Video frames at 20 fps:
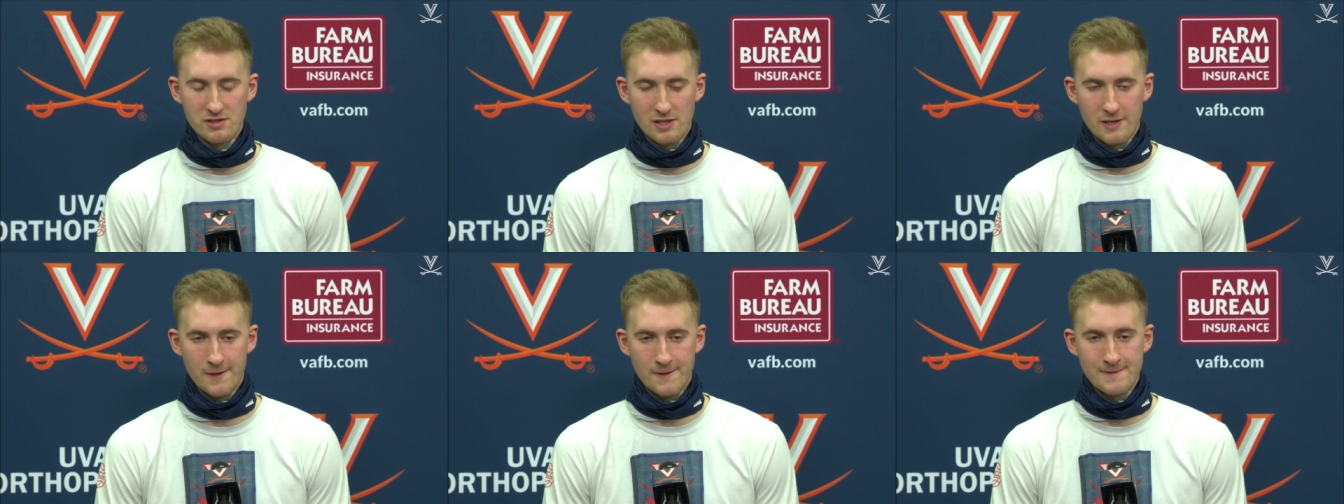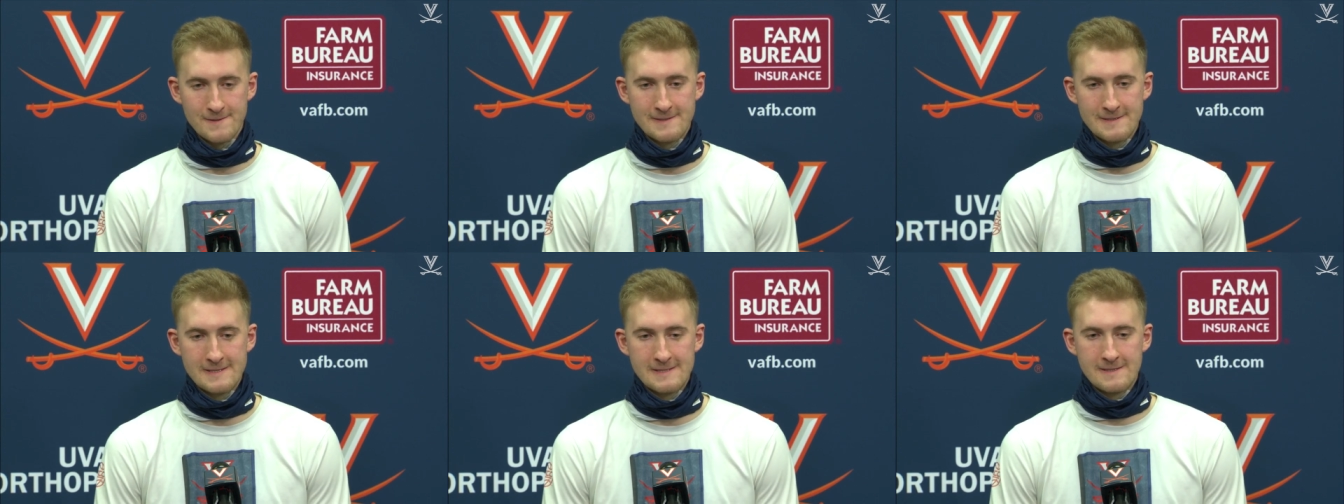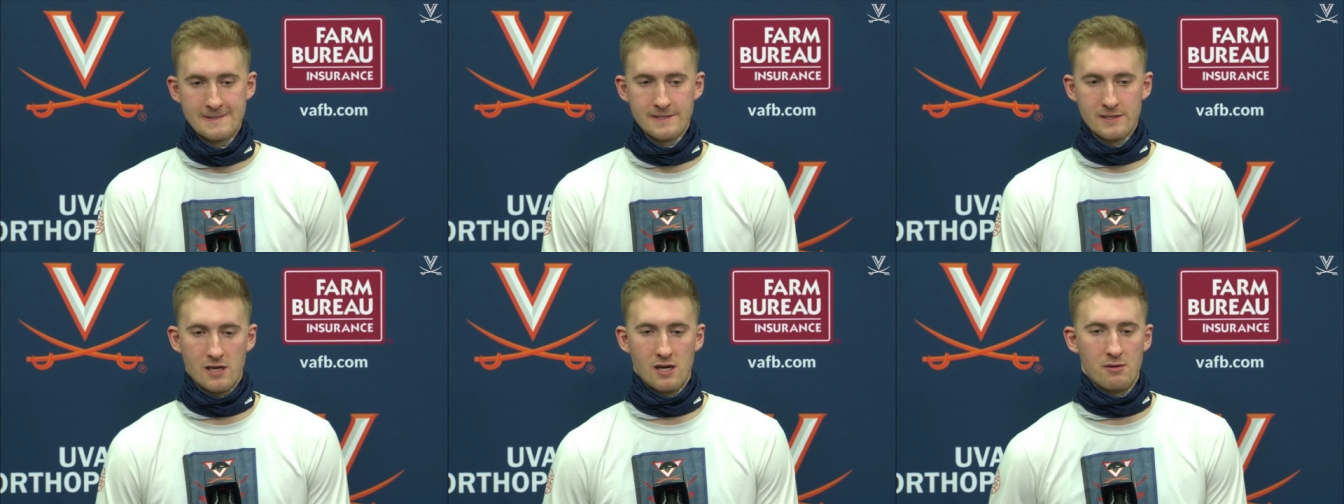So
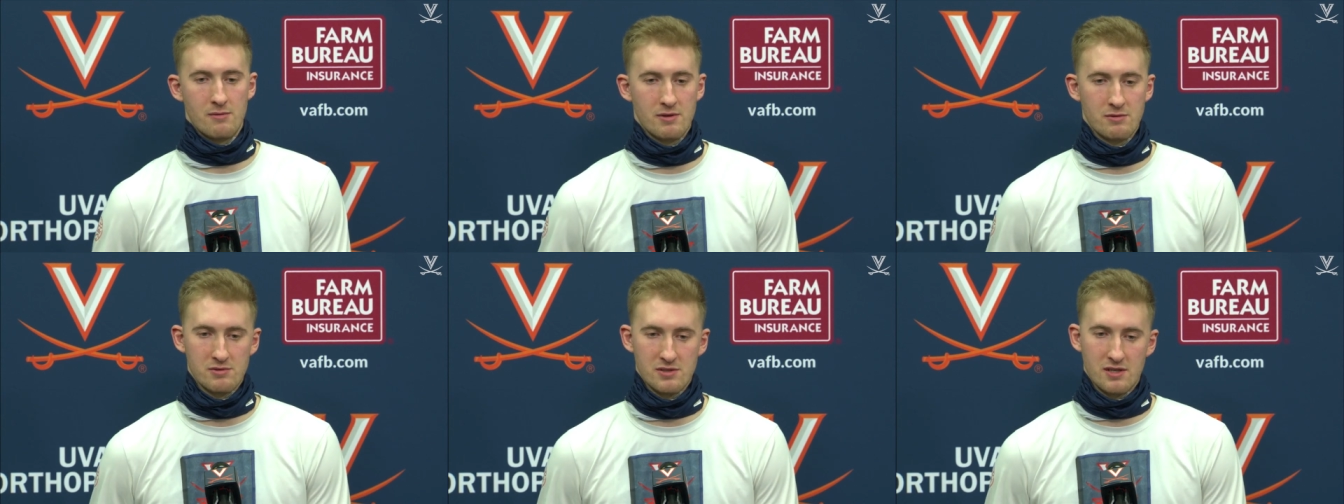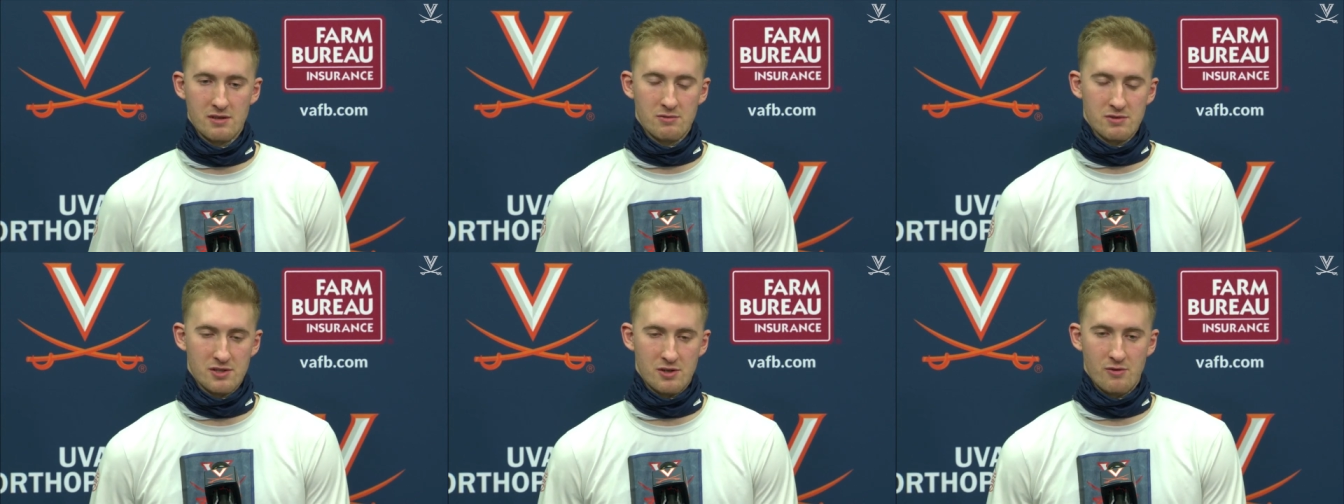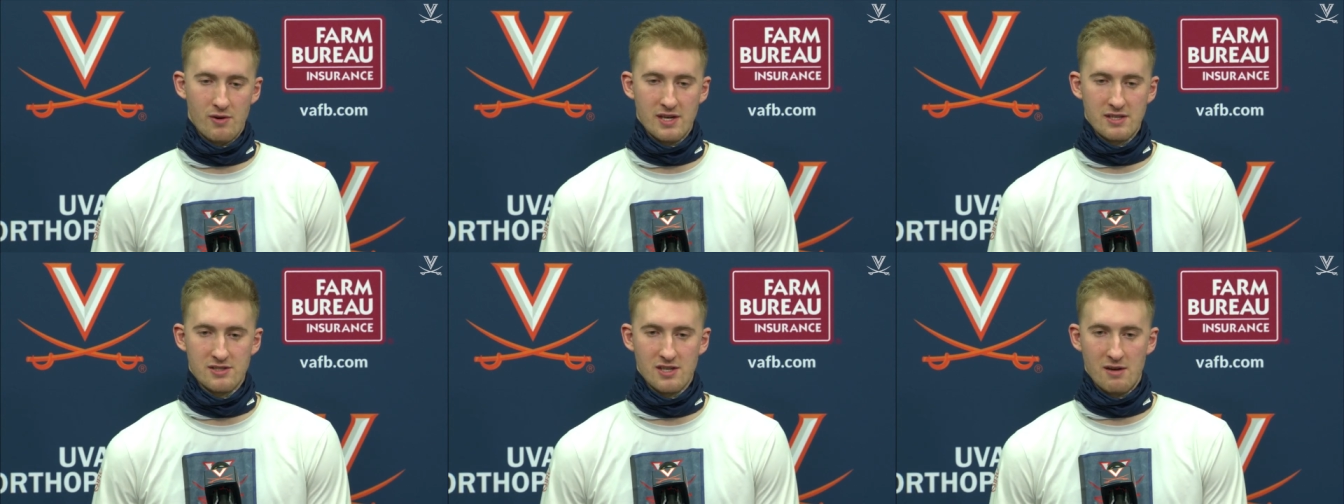um, it, was, it was a
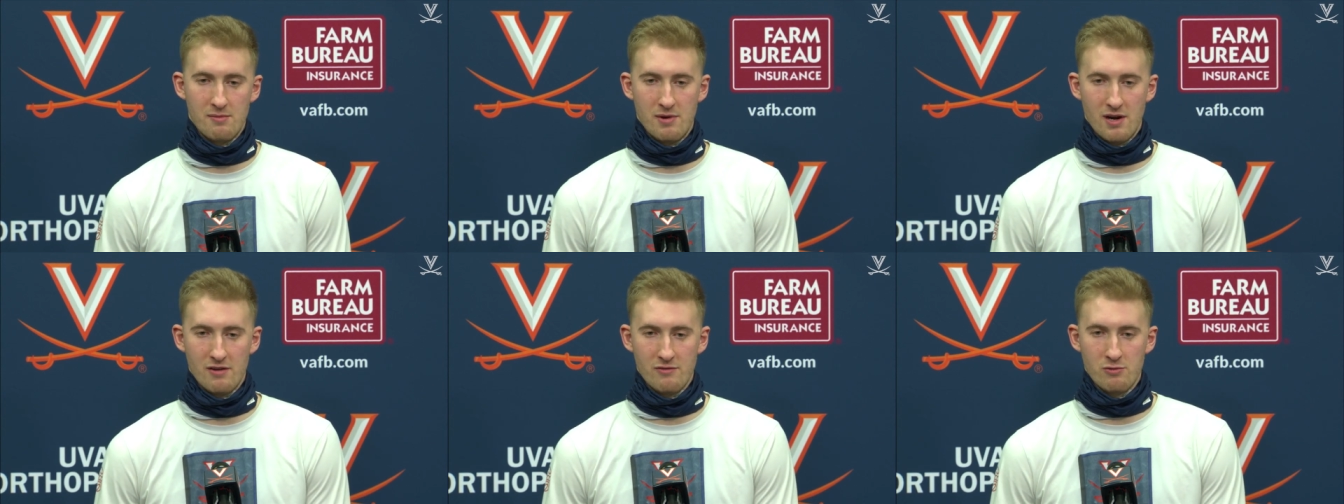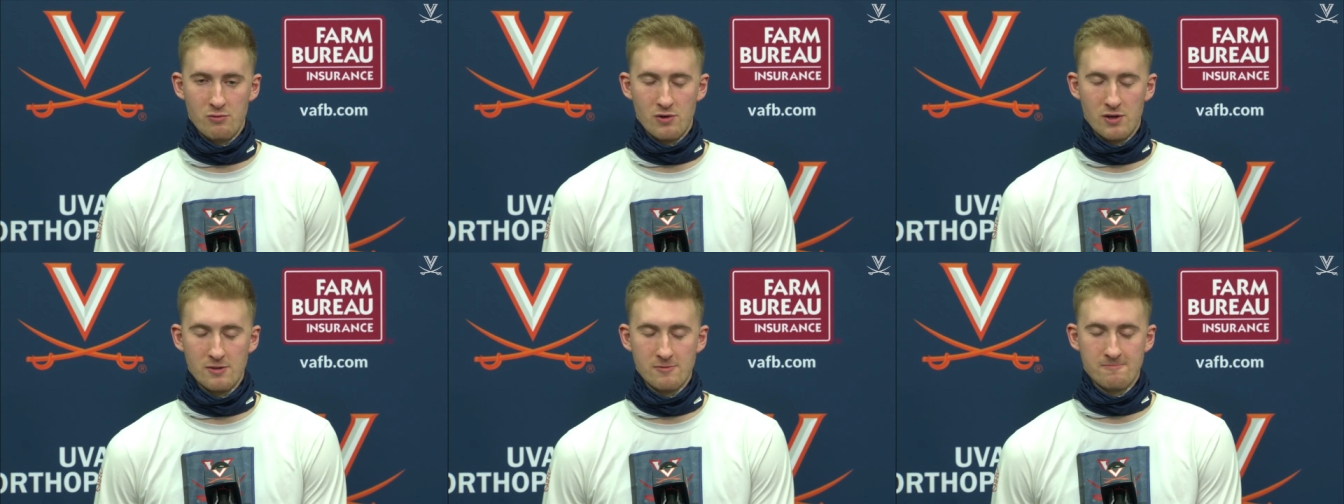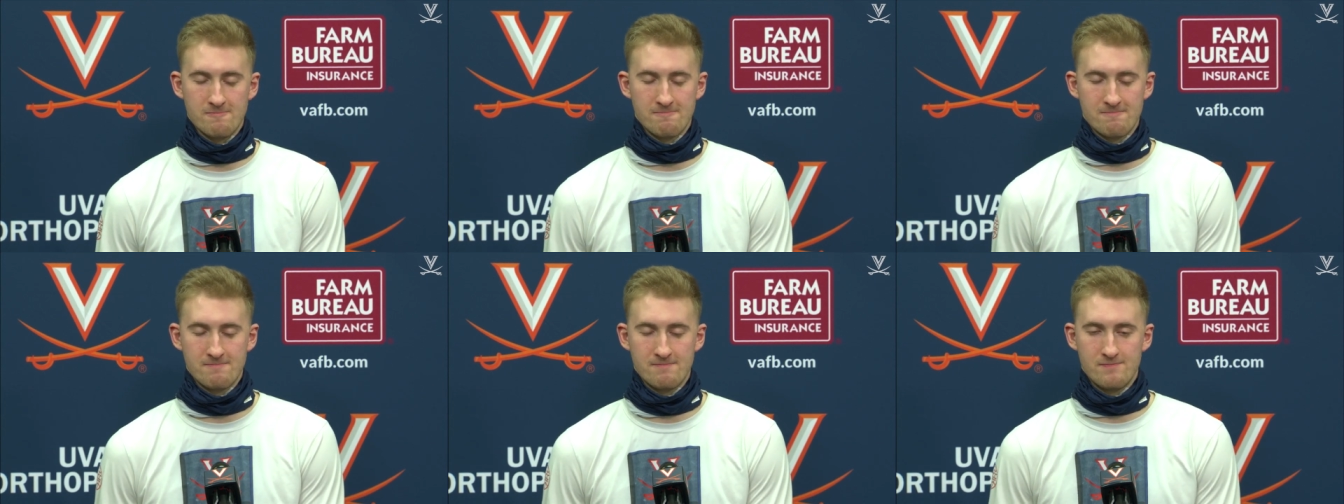great job by
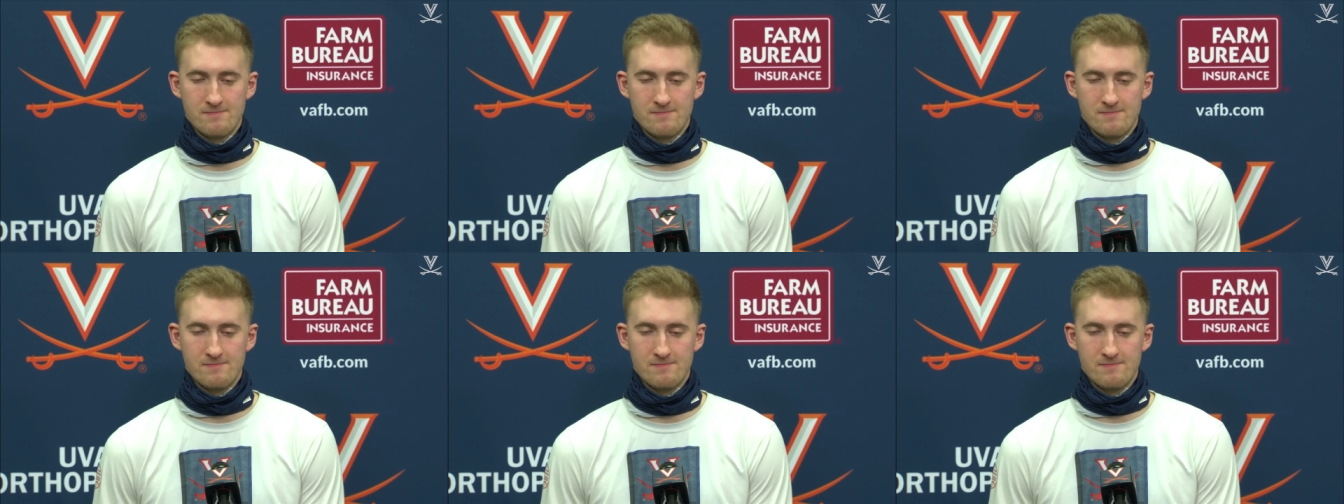everyone.